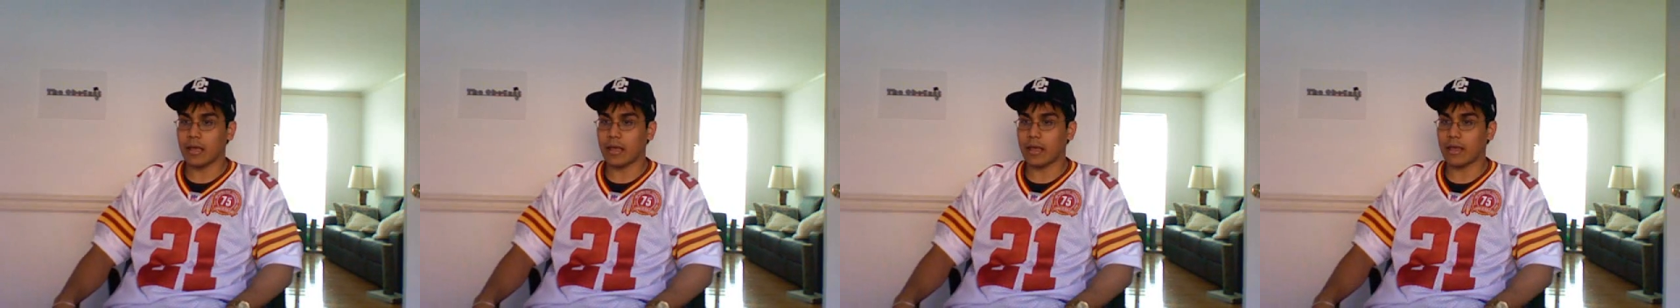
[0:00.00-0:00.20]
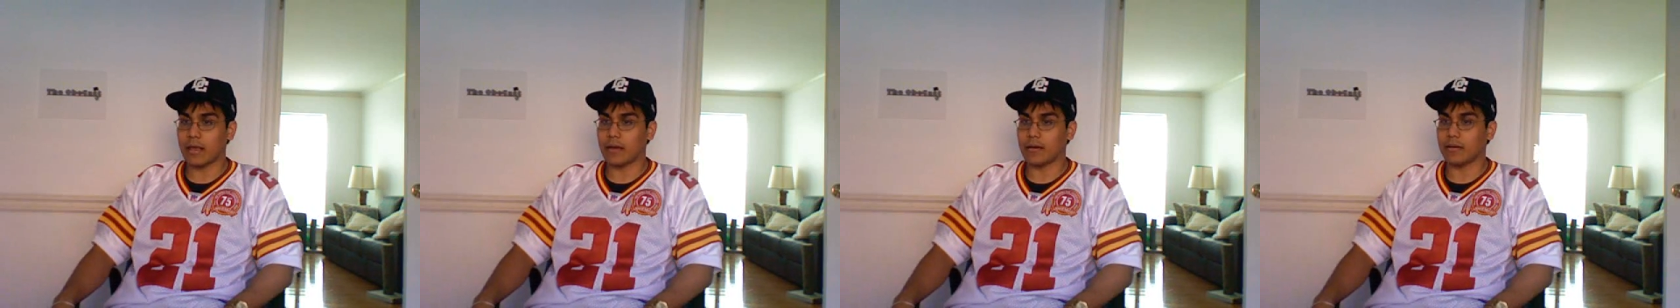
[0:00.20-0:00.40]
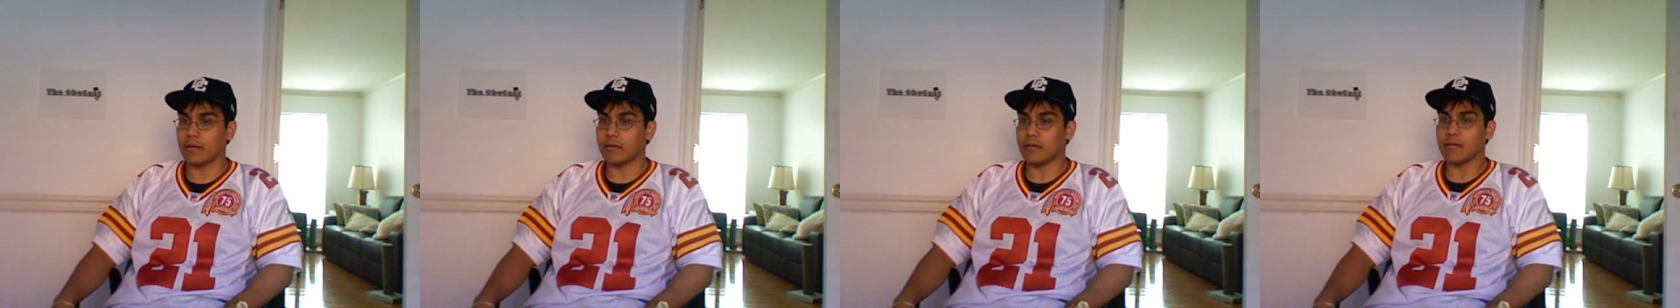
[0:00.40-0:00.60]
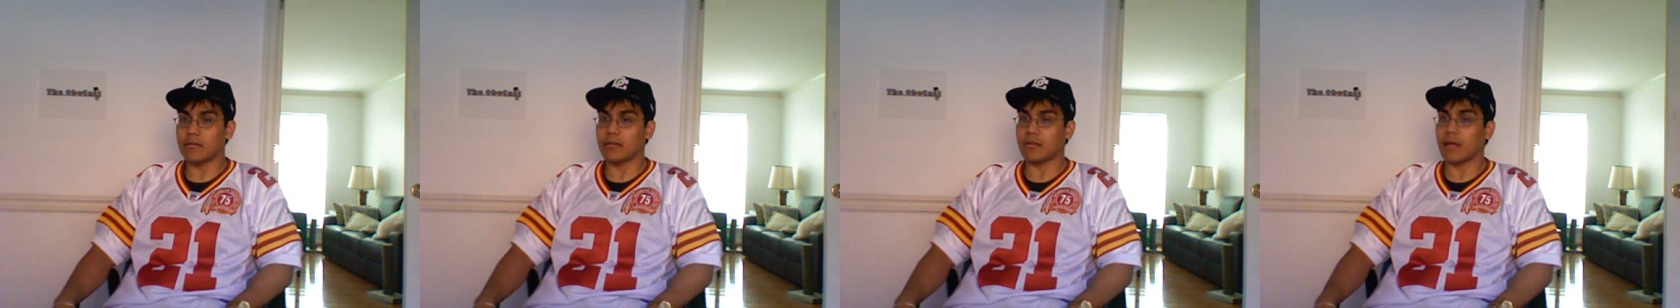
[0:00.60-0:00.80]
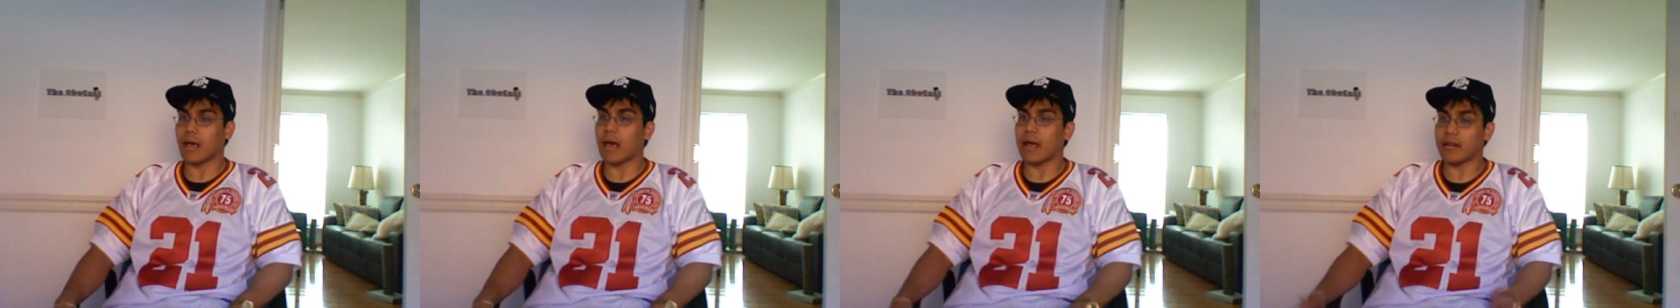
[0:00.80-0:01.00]
And
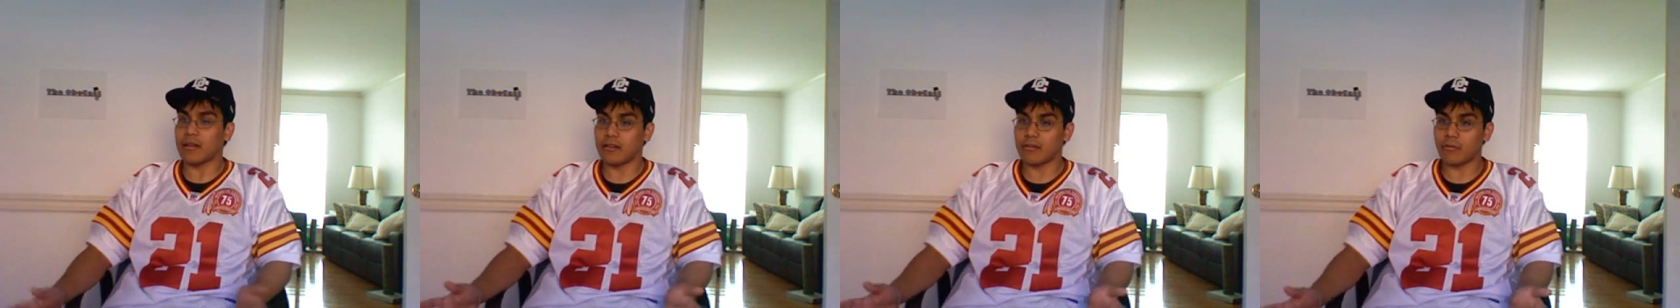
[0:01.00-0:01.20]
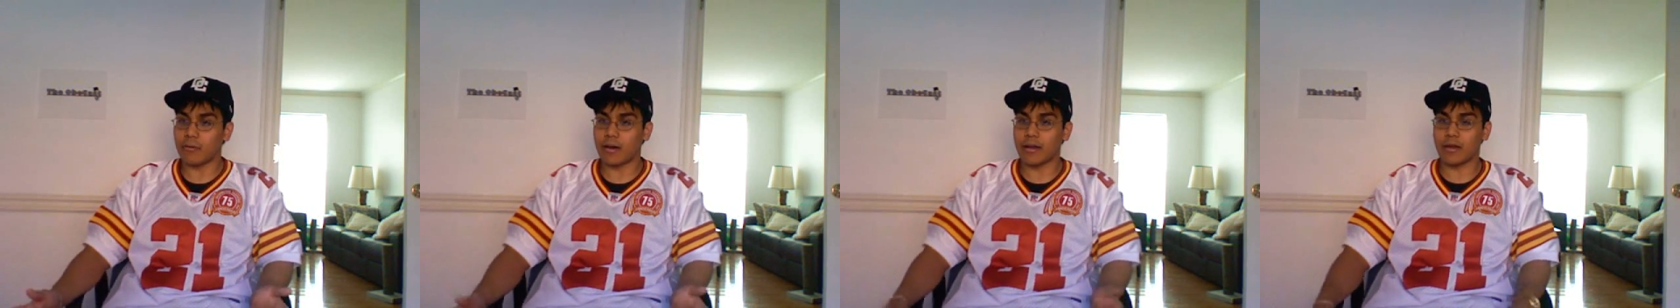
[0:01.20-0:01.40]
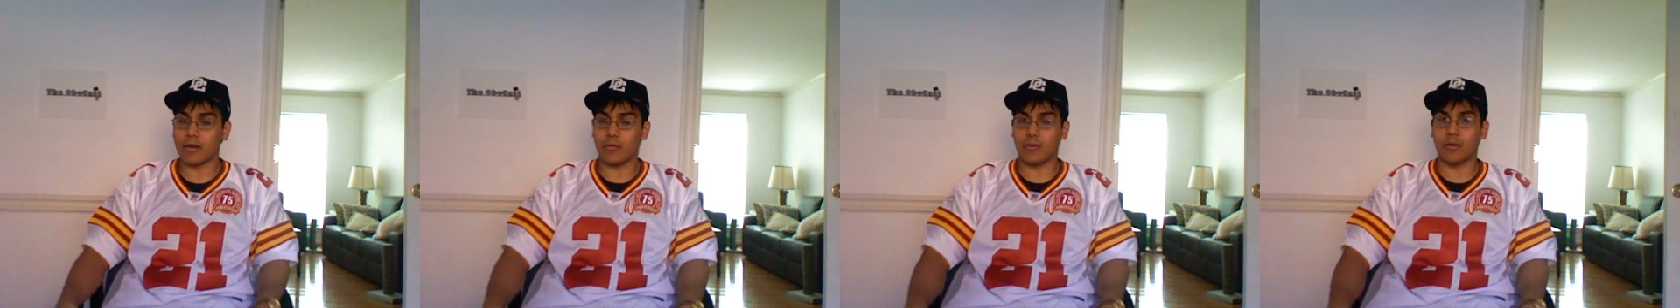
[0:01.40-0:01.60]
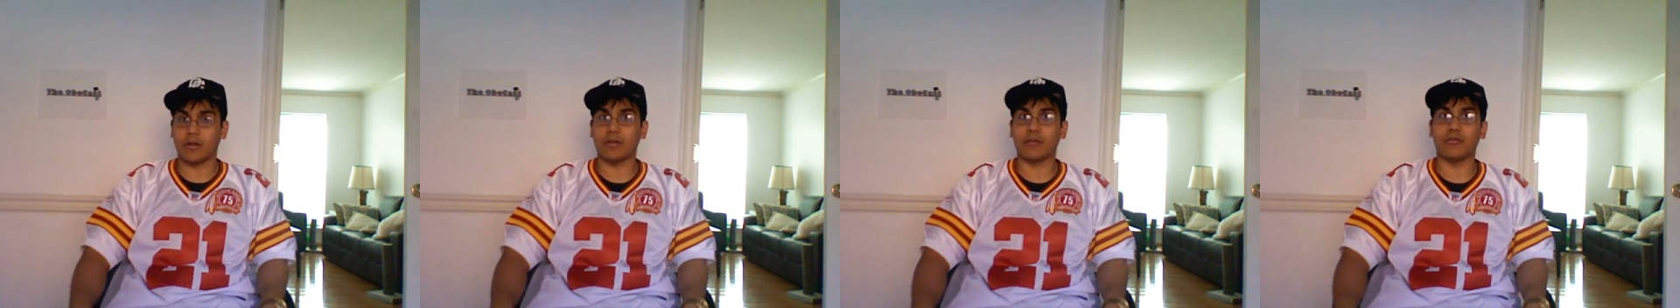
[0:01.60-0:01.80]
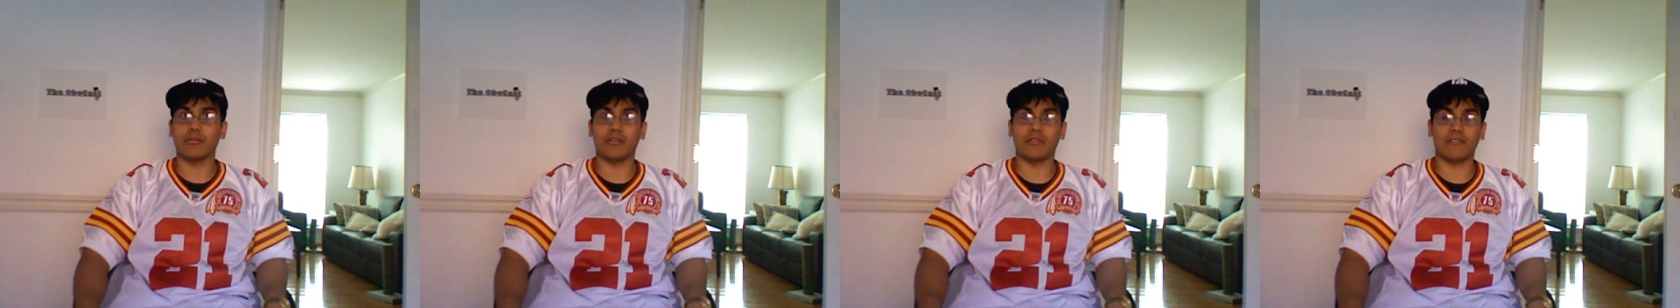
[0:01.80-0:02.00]
that's why I don't want
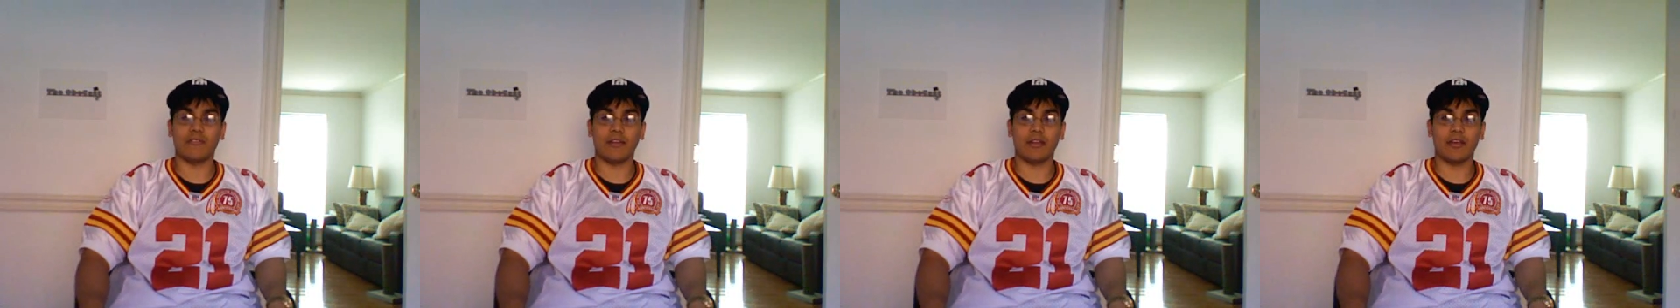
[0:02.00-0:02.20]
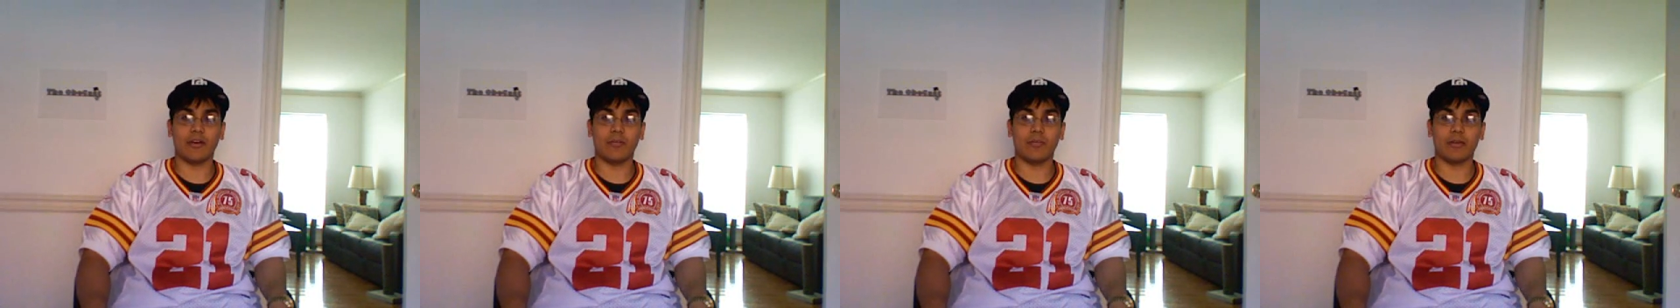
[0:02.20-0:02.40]
to do this video,